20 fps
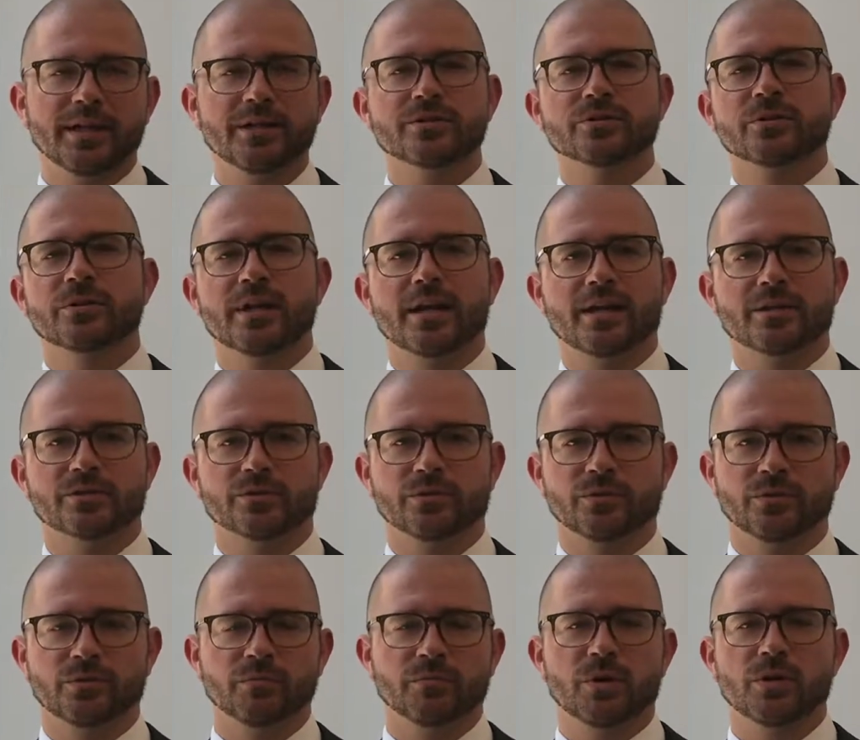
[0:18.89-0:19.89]

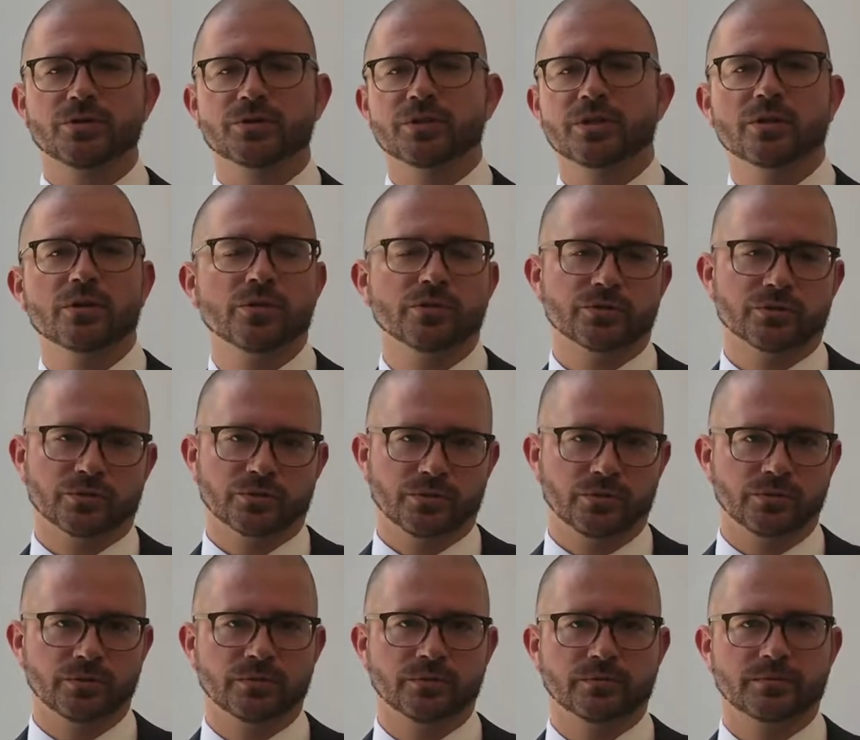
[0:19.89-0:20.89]
international,
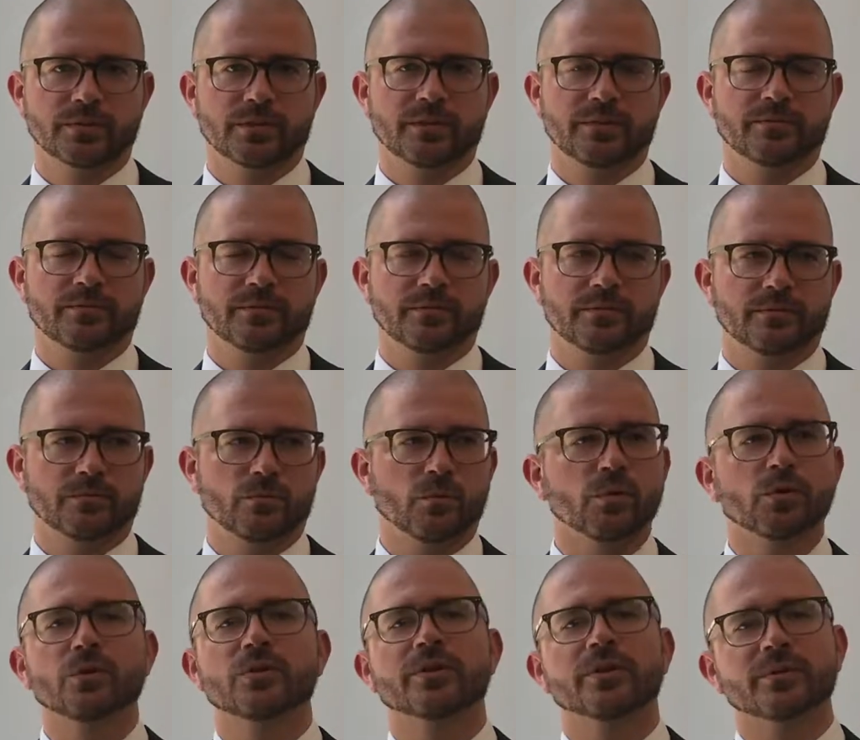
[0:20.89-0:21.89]
multicultural
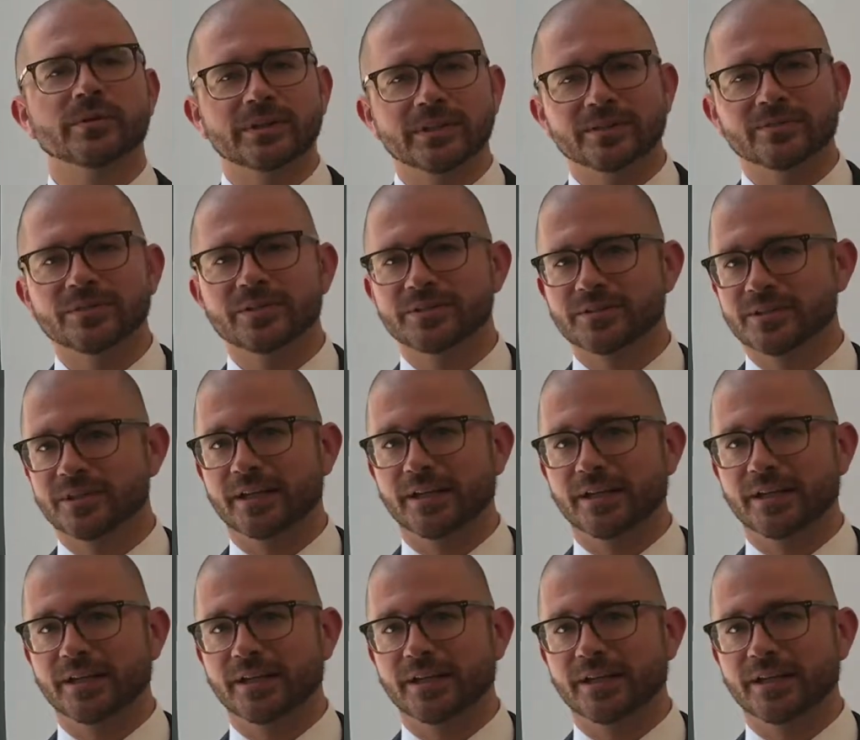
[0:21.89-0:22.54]
world that we live in